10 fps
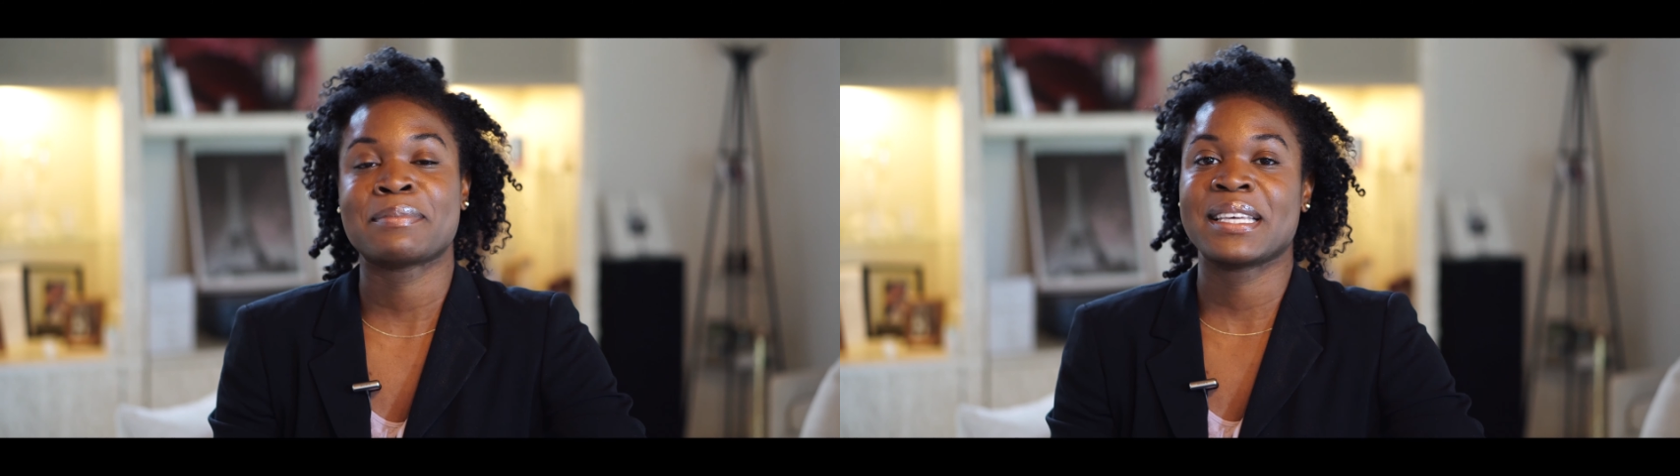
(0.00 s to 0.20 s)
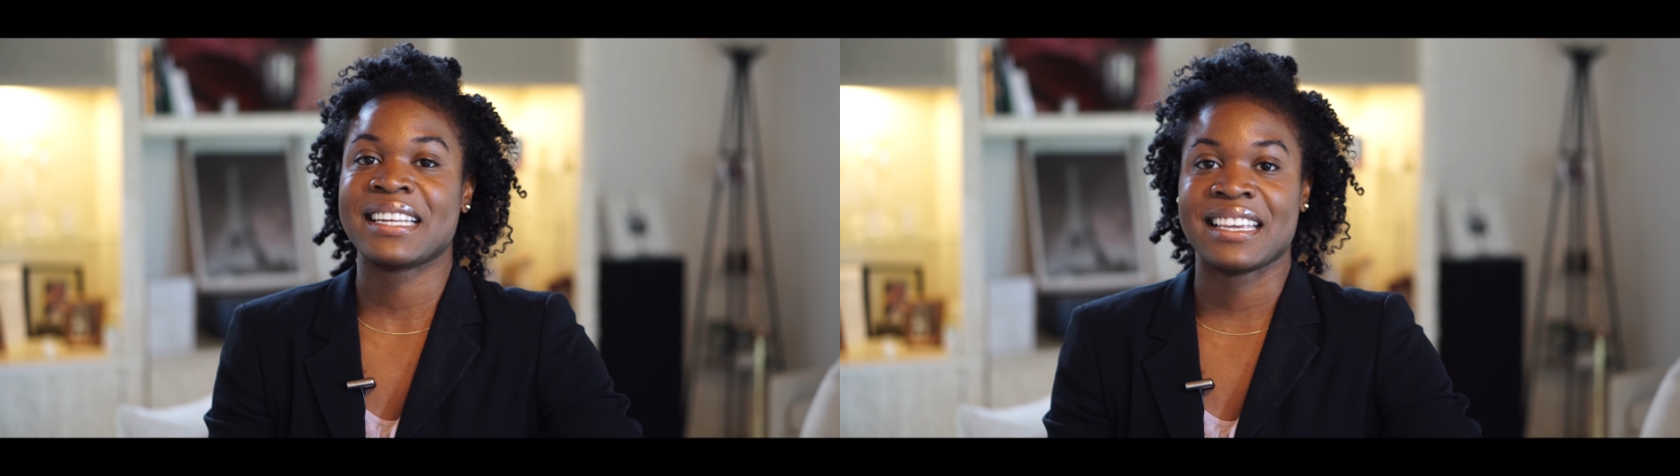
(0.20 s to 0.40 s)

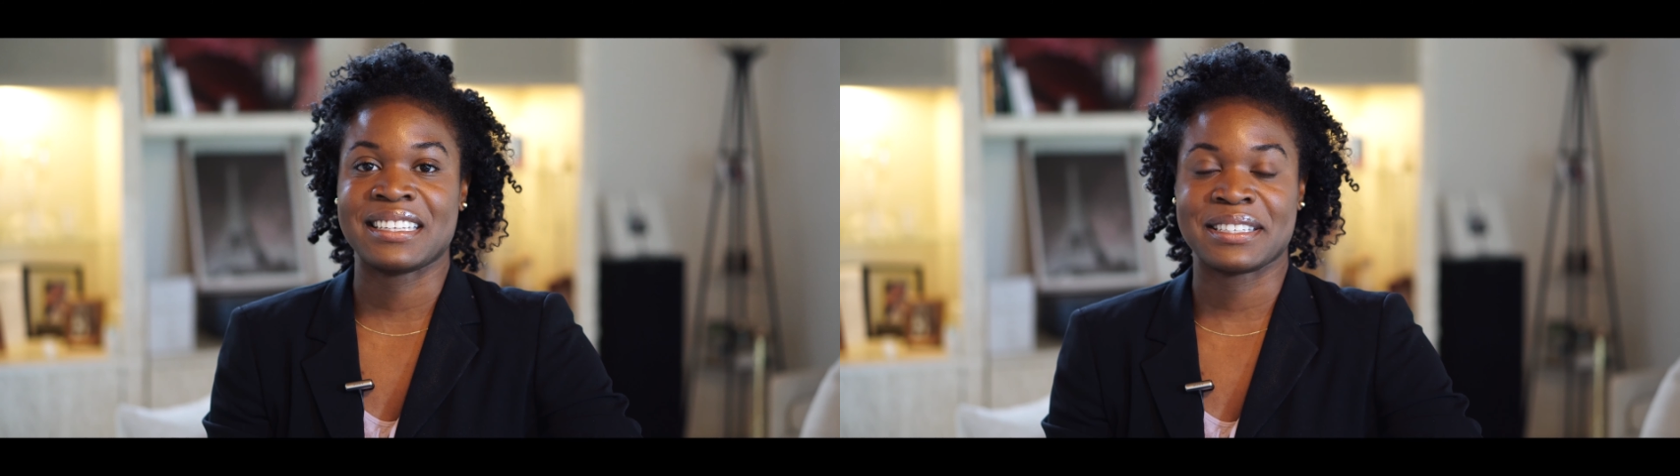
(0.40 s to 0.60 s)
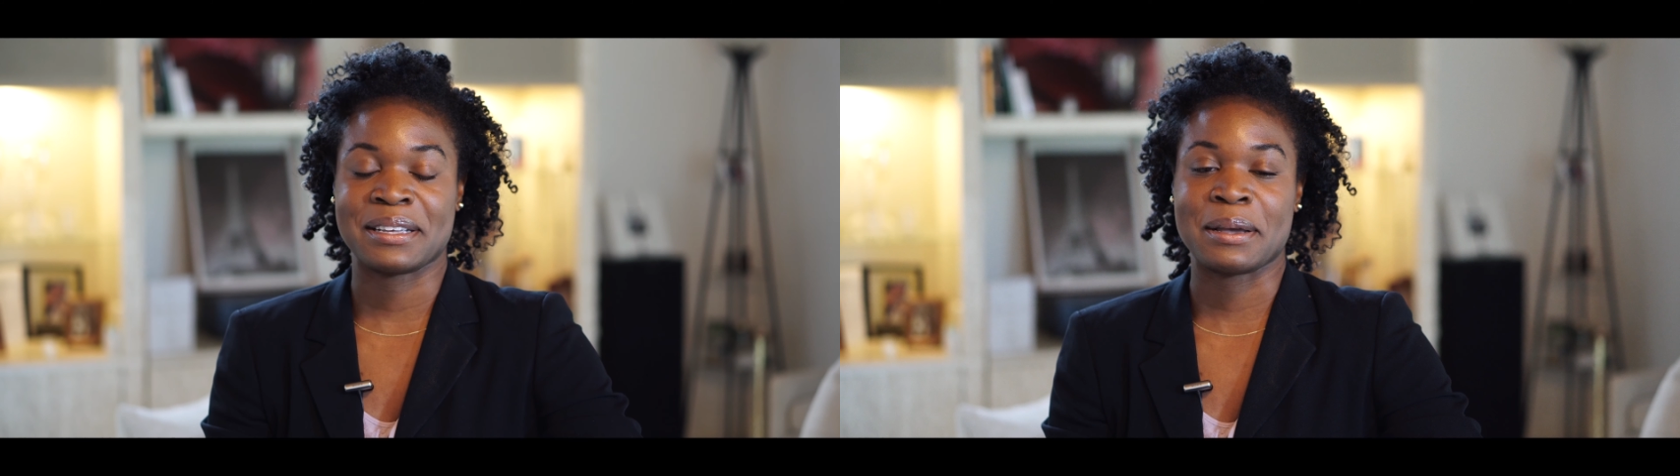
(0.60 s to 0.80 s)
and
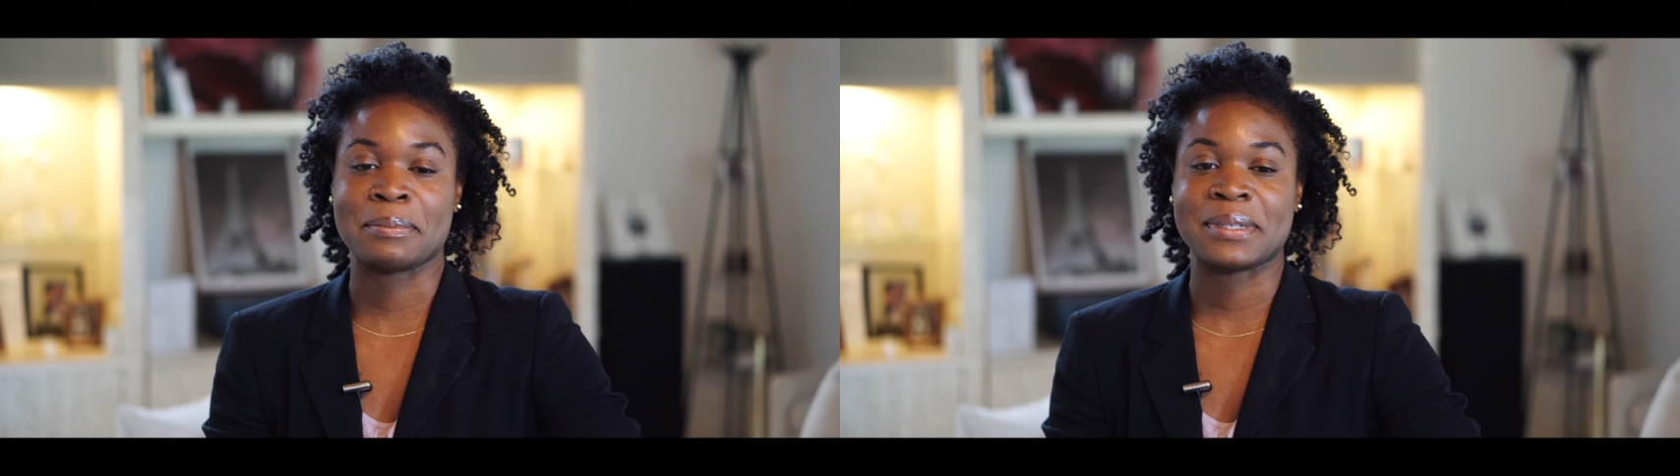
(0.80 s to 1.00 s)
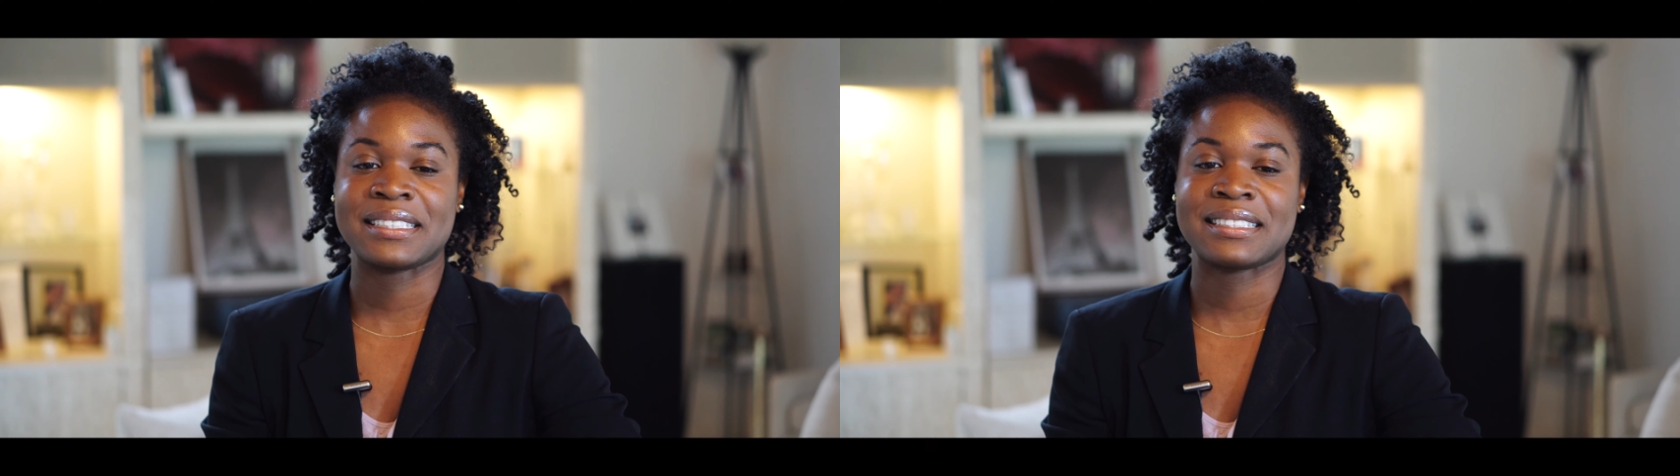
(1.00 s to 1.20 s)
mitigation
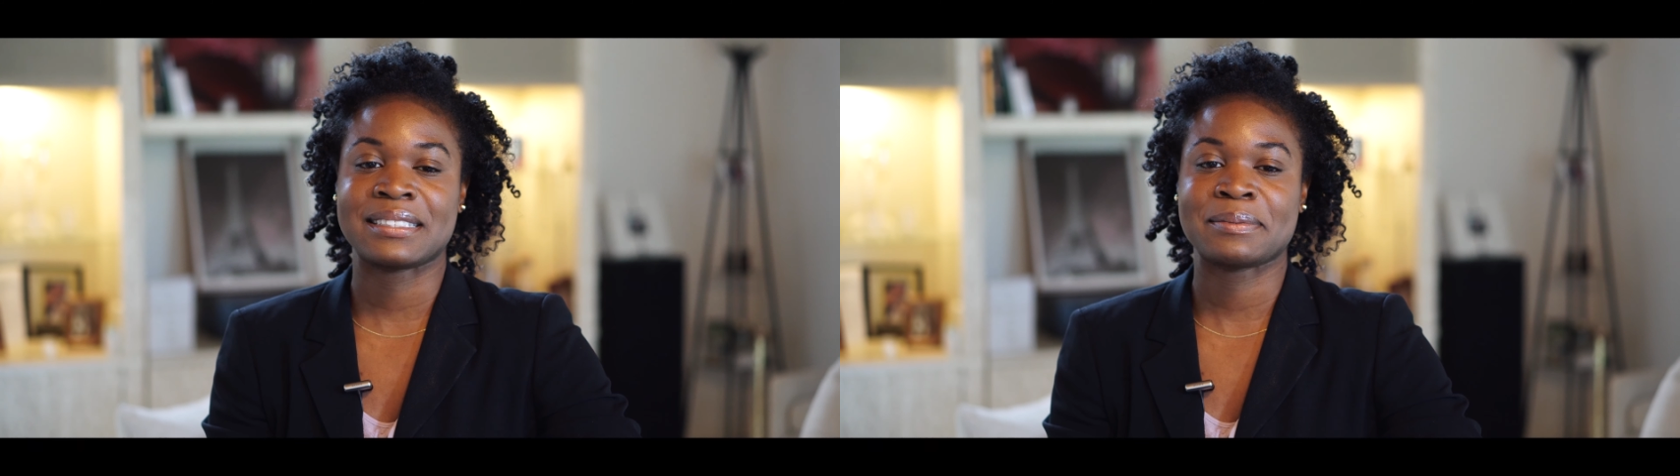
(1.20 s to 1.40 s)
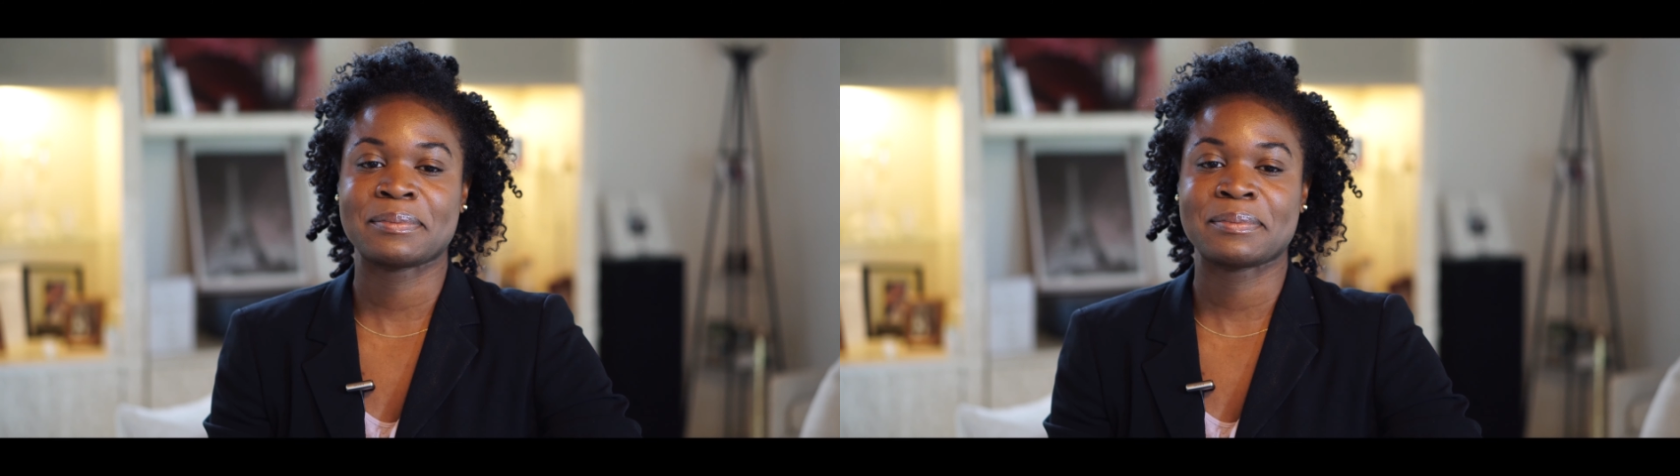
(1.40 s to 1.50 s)
companies.